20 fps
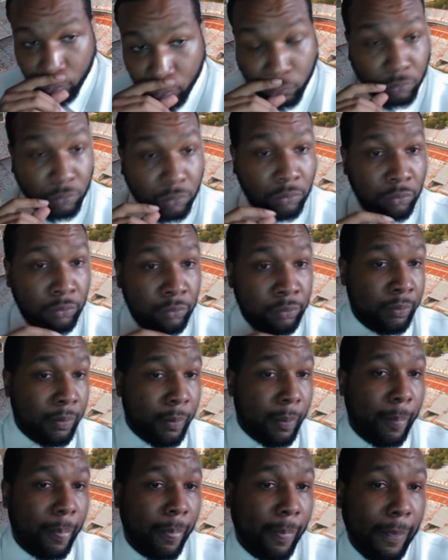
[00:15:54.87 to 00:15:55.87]

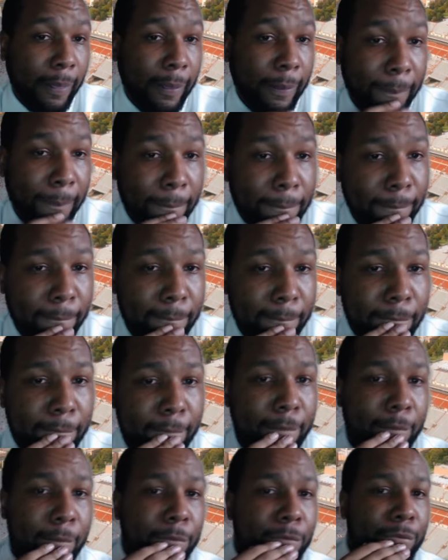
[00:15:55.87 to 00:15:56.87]

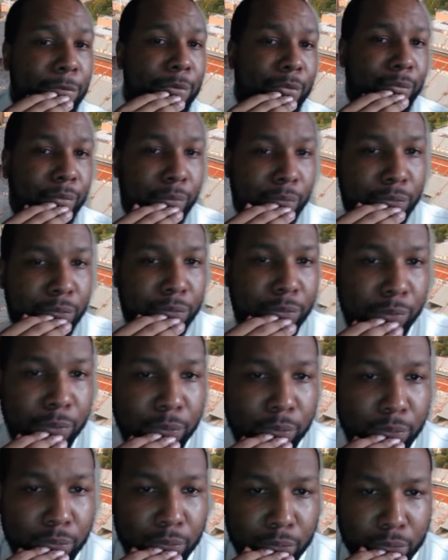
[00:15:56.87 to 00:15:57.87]

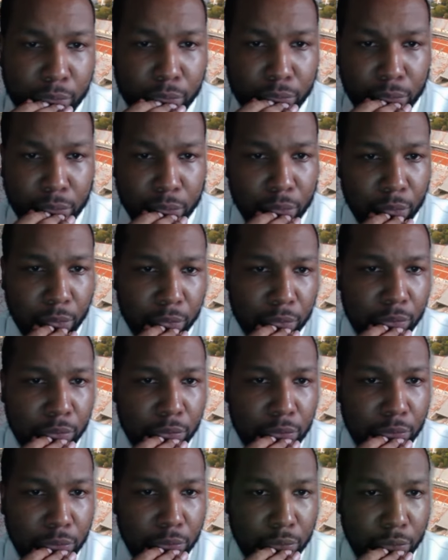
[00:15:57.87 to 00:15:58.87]

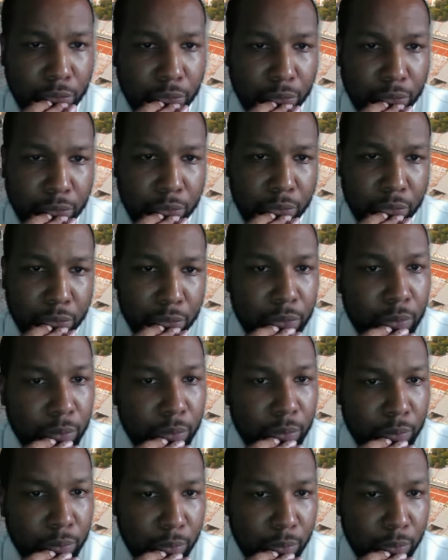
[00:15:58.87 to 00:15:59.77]
(not speaking)